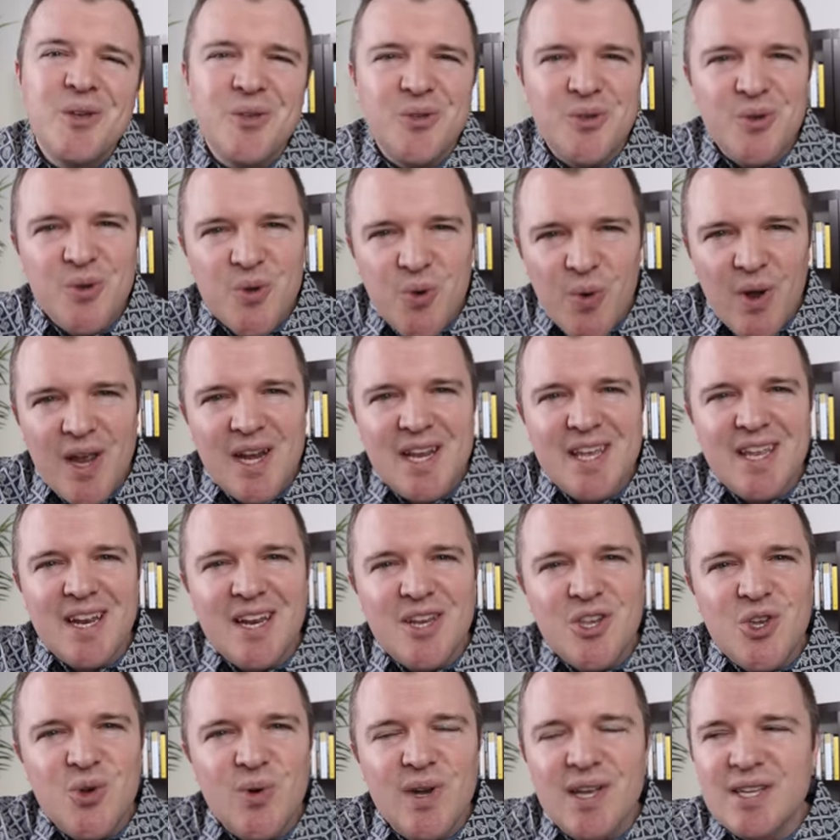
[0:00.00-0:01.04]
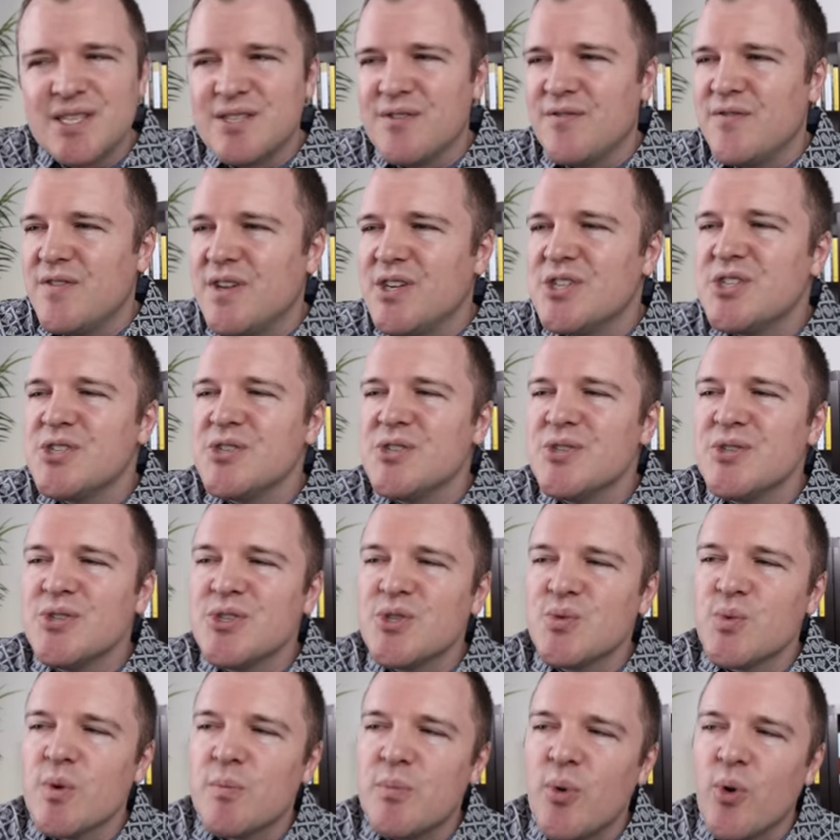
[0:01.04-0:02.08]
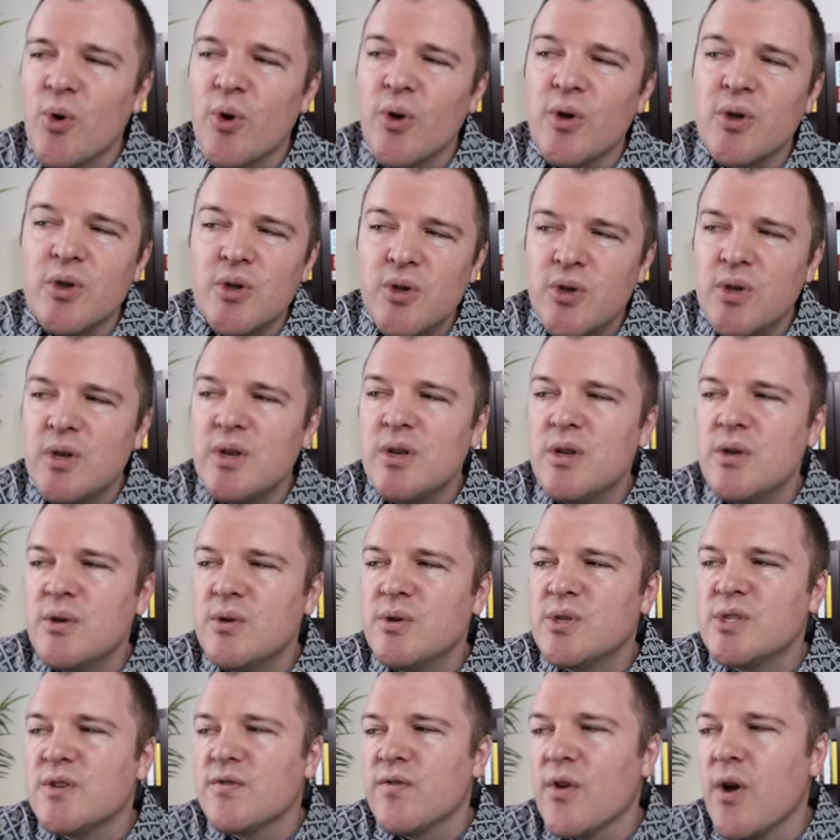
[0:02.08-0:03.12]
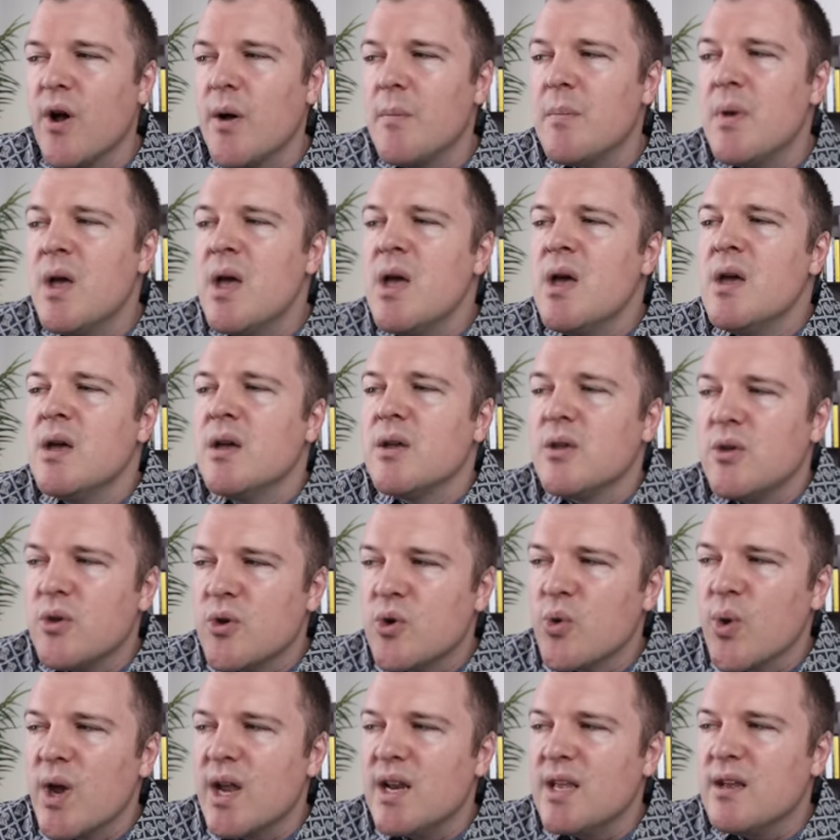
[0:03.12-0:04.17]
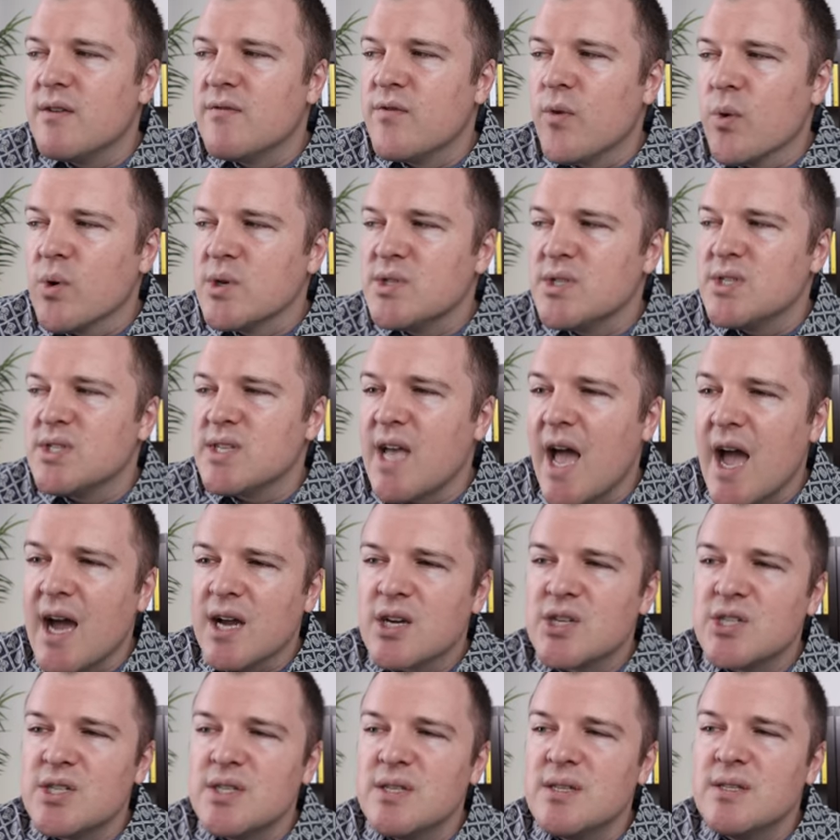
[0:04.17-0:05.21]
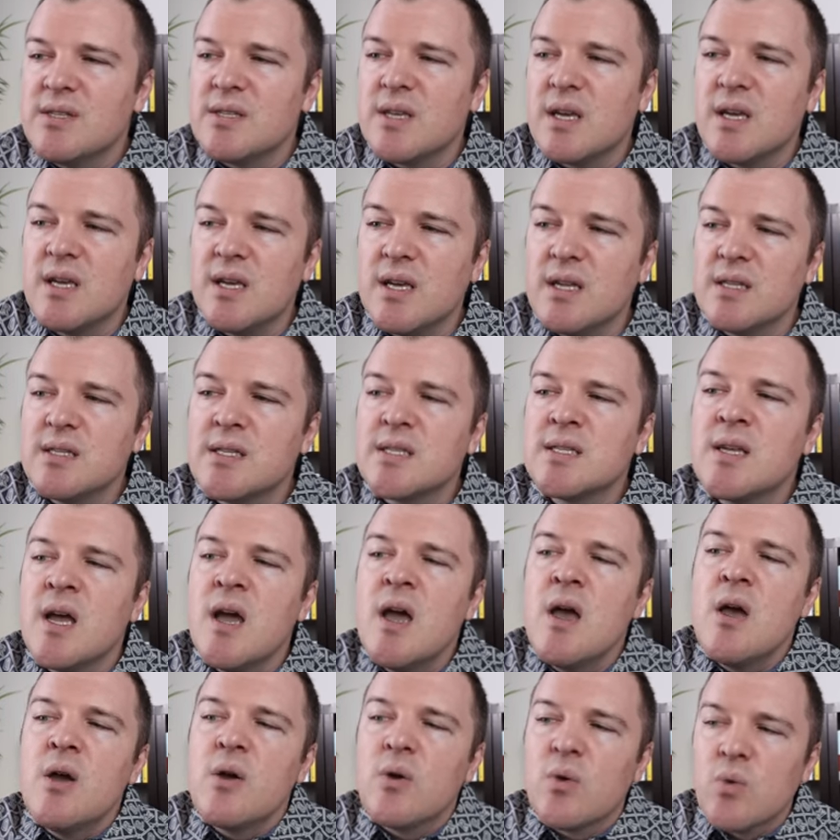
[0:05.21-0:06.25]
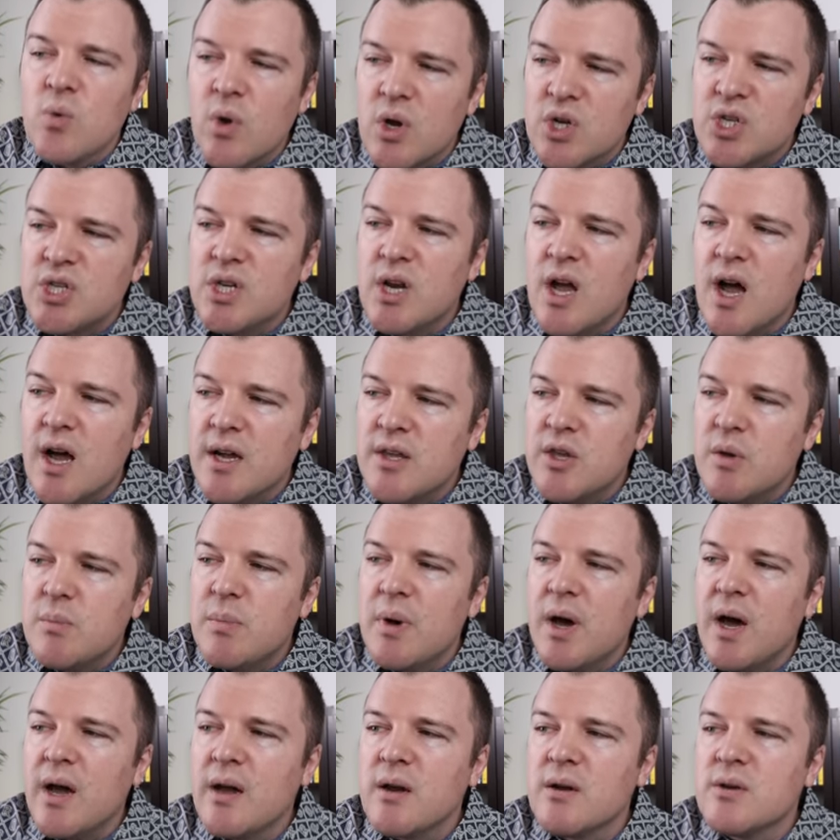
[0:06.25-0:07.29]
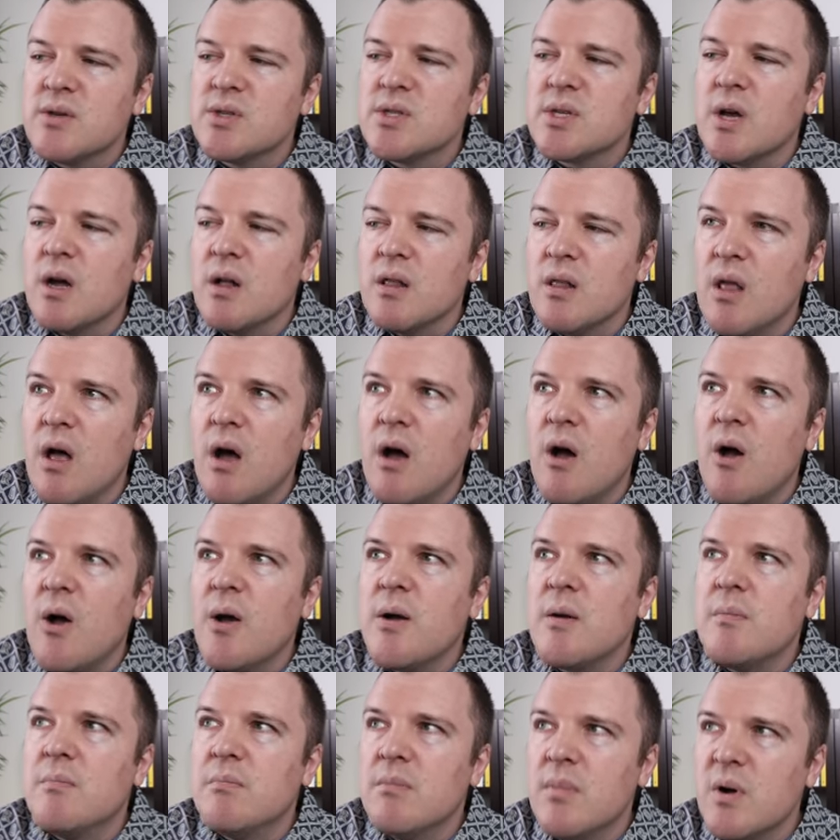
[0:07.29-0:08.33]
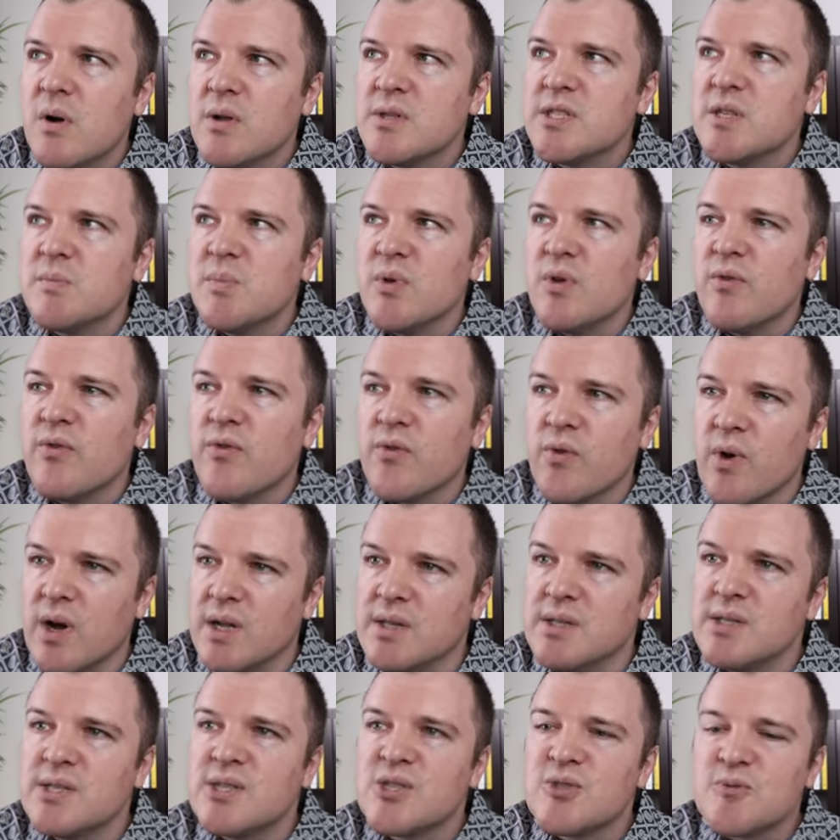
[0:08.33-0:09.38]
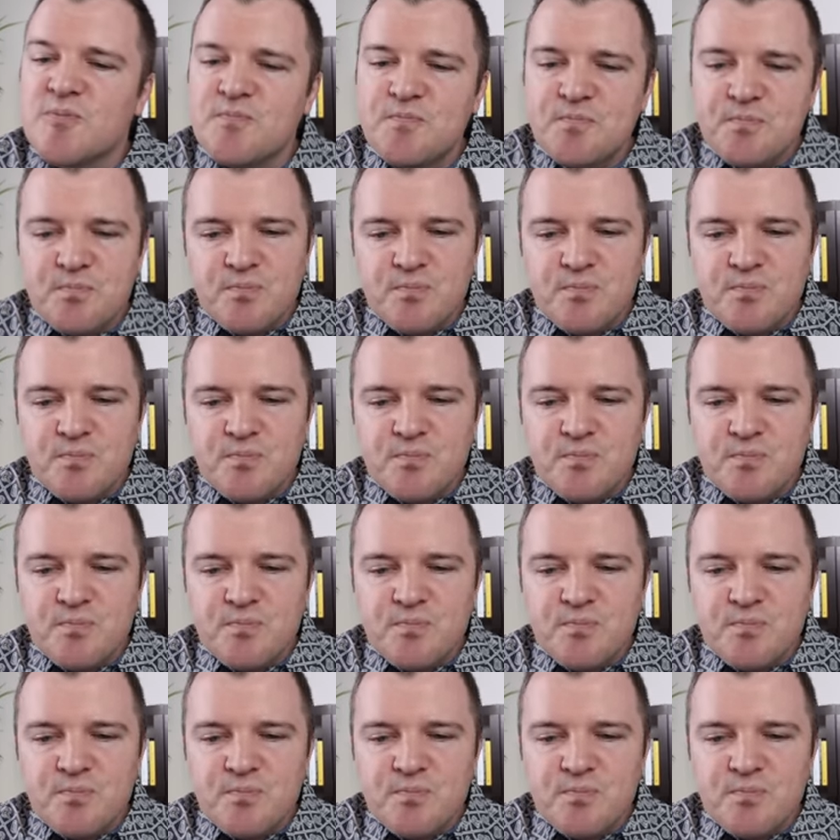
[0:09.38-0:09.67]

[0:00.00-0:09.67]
Ukrainian US officials report good news from Ukrainian forces' actions against Russian occupiers along multiple fronts.